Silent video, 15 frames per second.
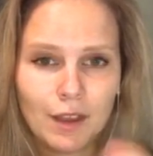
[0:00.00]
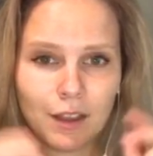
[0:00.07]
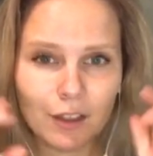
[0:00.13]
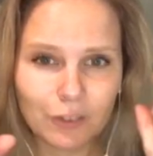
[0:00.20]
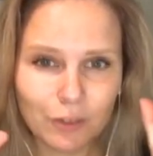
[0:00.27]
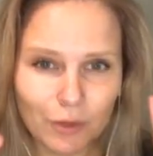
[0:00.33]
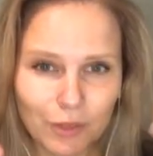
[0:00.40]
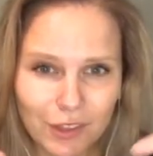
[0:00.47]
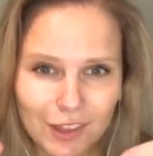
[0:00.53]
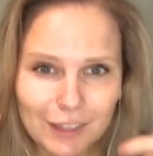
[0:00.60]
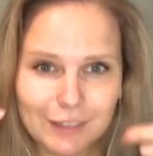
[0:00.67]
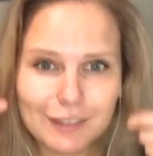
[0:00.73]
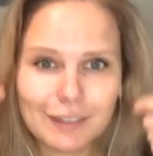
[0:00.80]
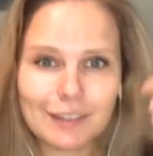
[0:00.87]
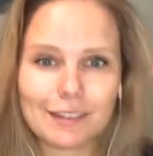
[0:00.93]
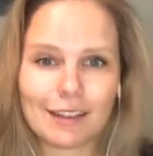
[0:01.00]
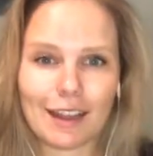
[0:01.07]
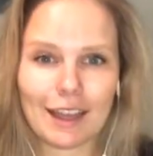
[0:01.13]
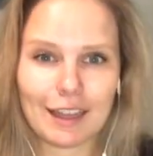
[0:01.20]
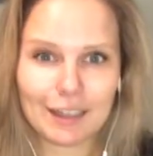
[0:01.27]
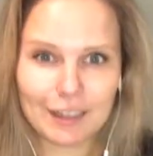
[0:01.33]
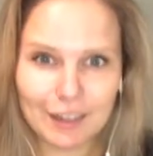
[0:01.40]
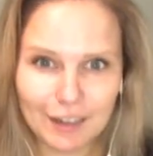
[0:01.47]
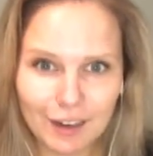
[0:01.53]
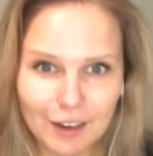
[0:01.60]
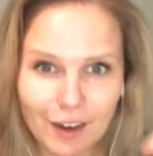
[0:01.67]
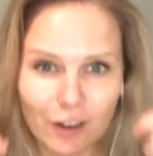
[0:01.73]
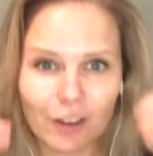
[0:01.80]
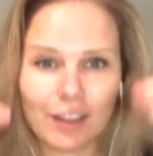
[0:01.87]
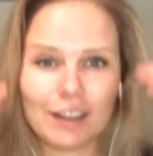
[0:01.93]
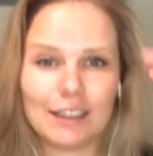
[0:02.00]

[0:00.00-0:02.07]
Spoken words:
So this is like, are the